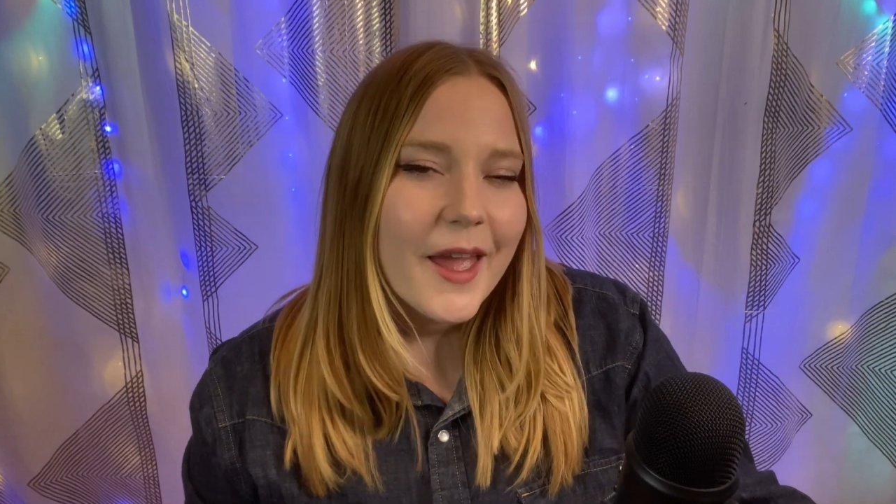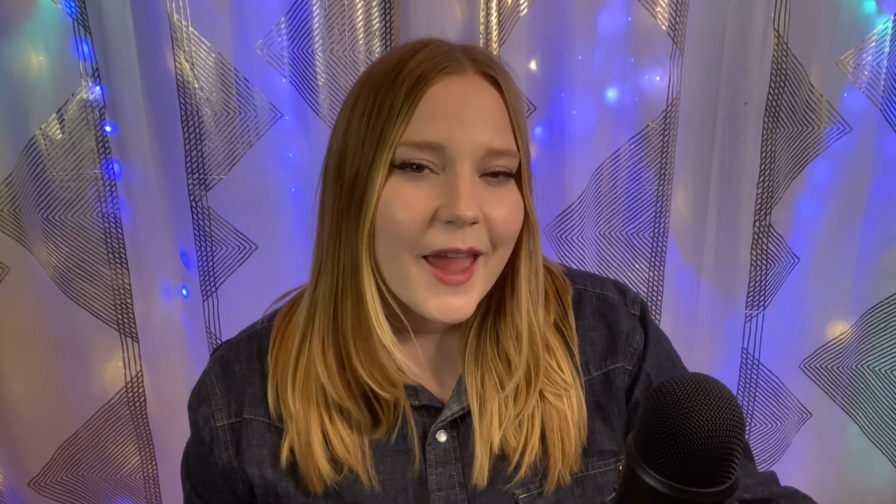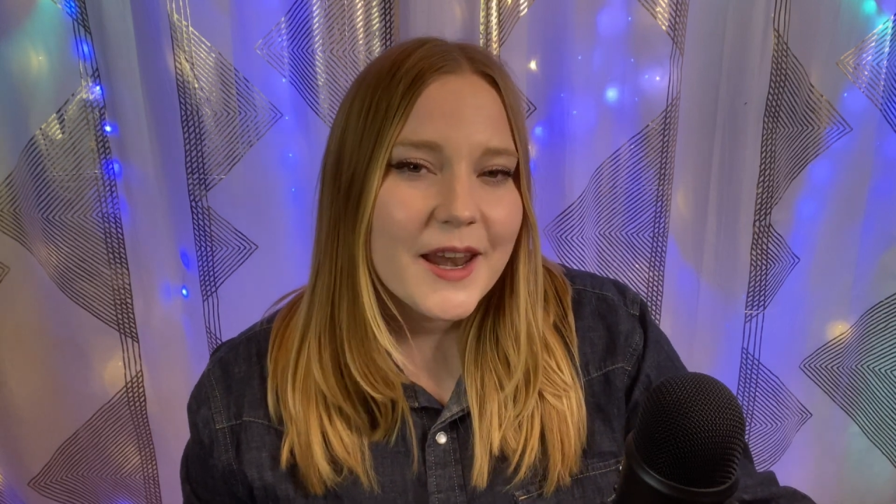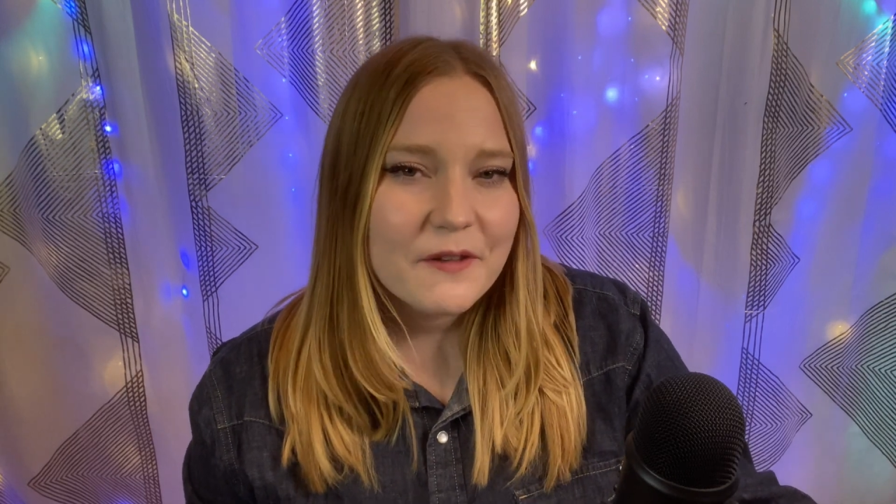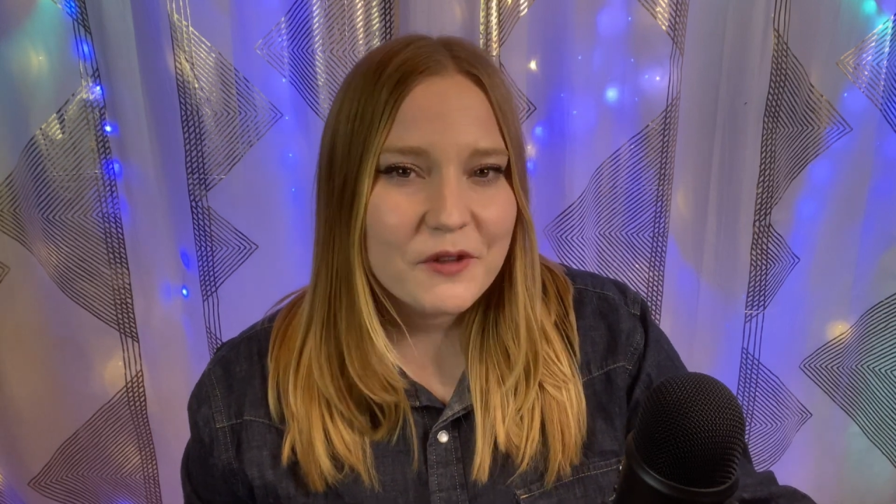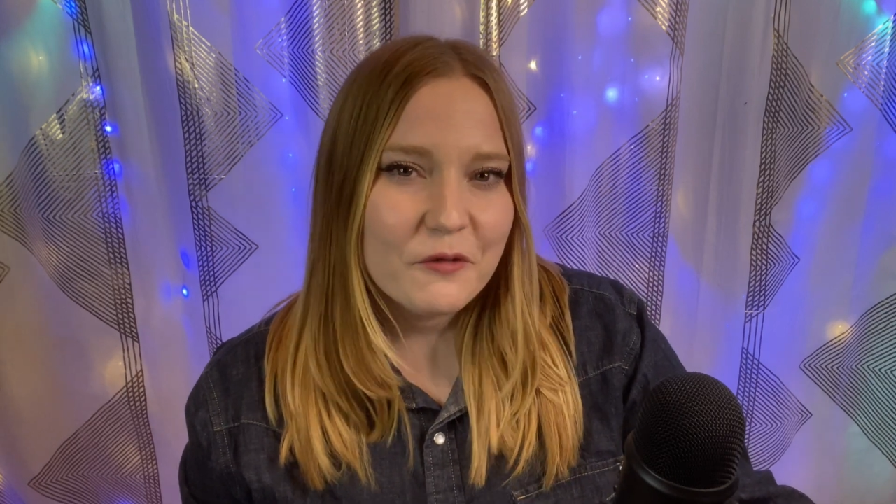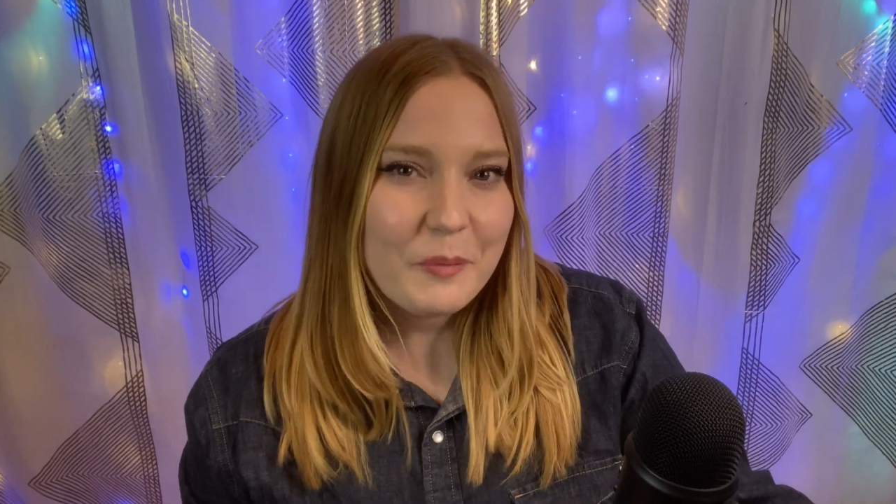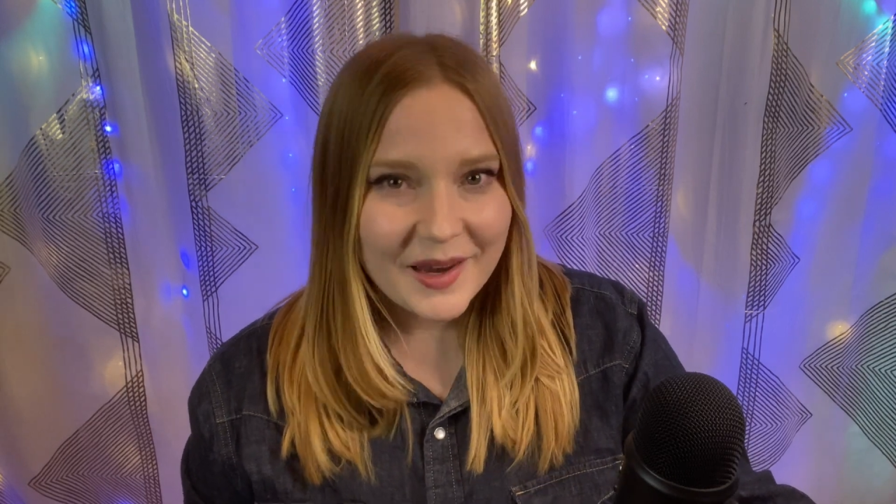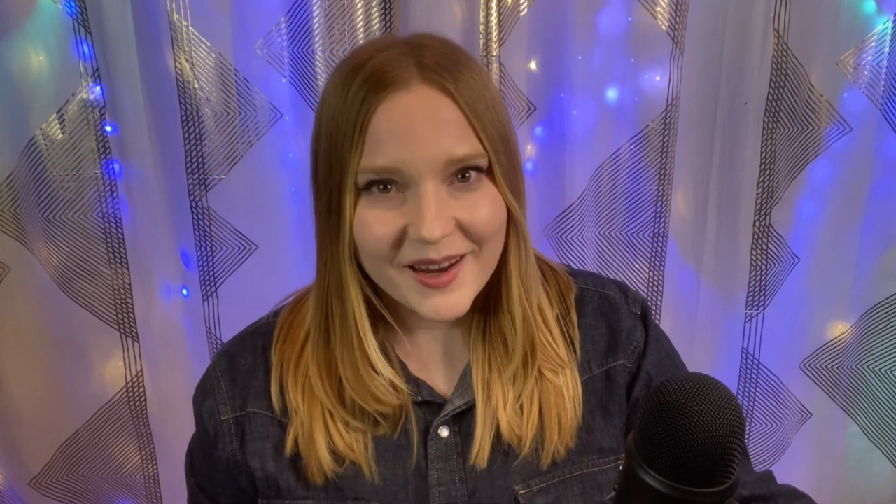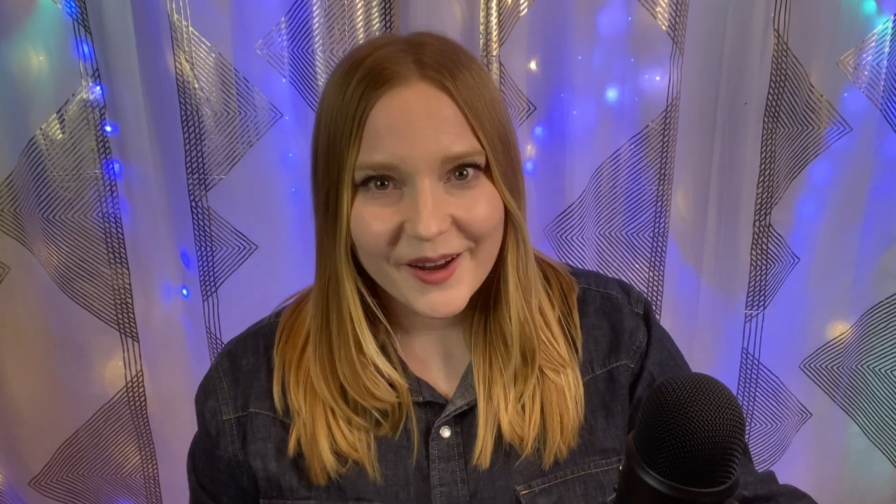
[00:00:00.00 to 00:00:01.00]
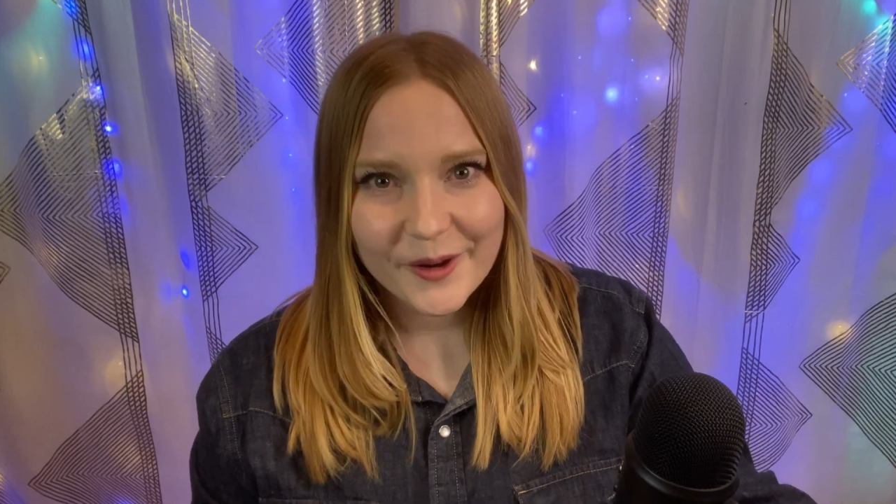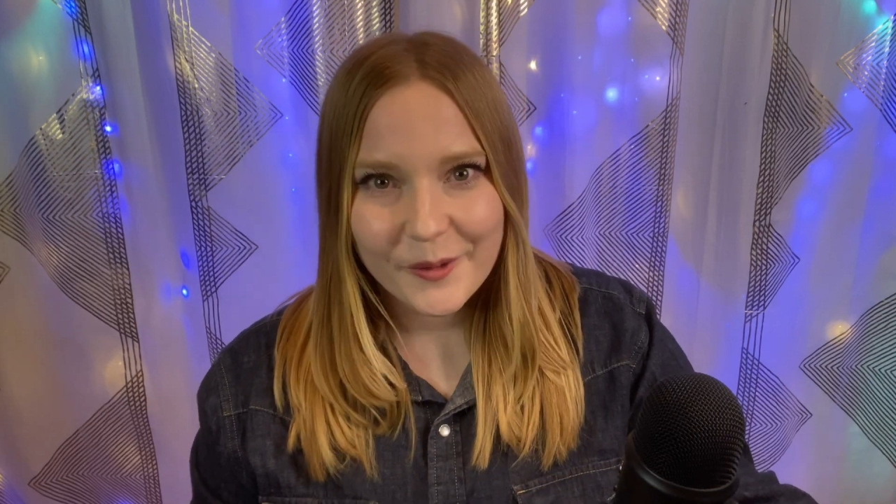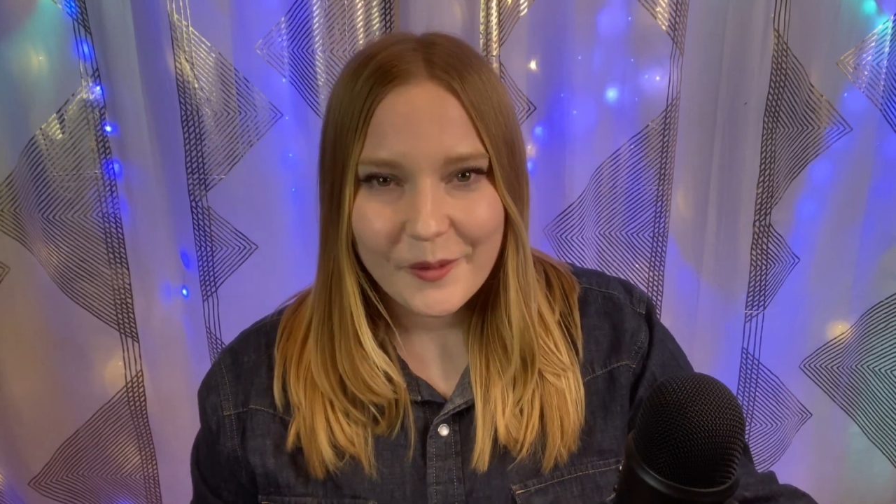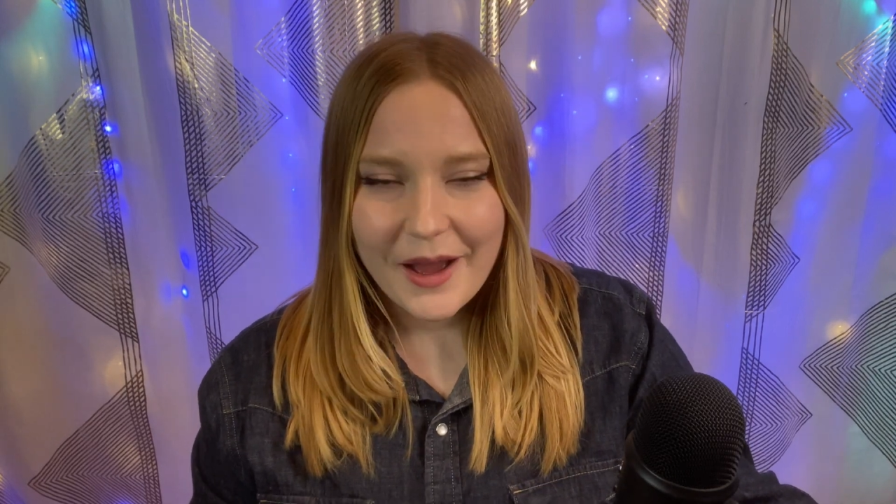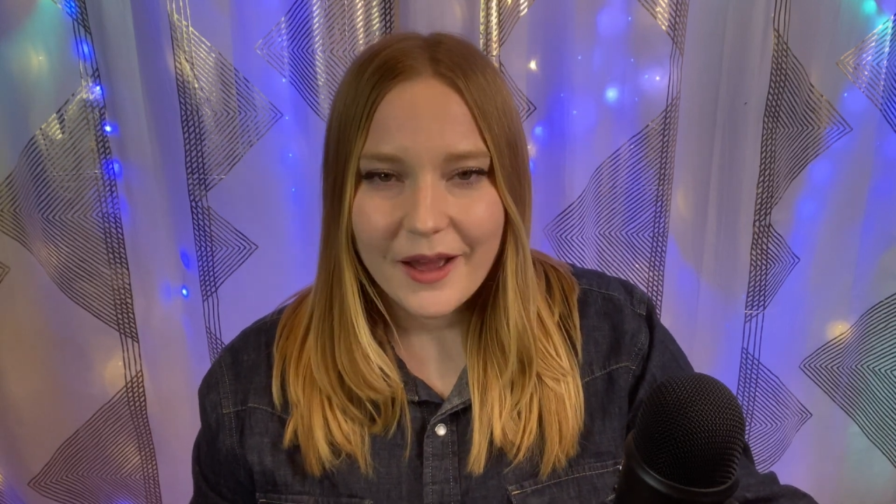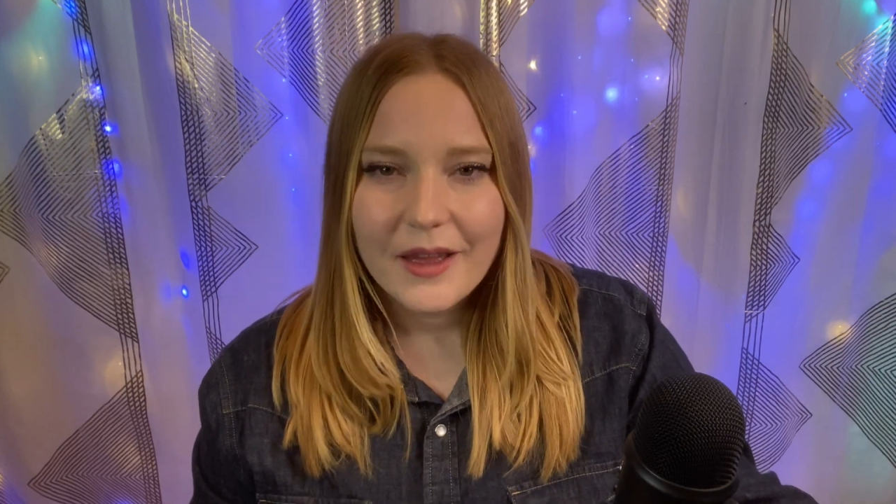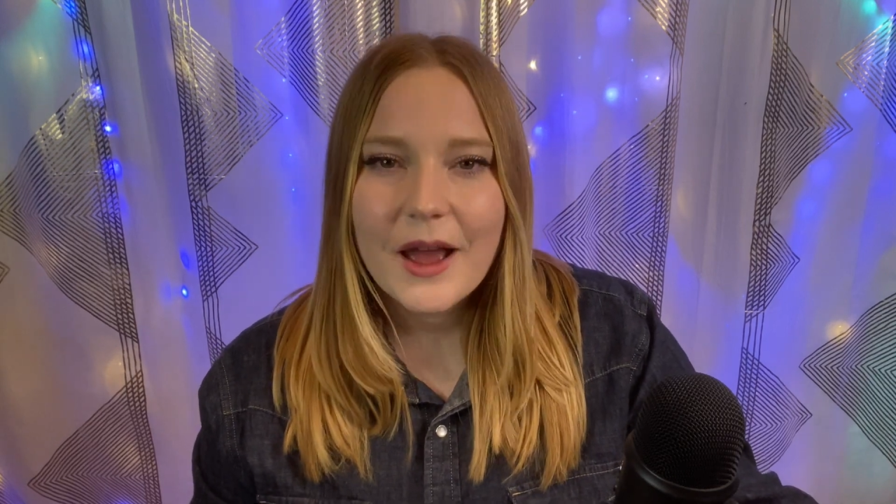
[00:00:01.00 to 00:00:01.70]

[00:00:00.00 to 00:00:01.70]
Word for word: And if you've been here a while,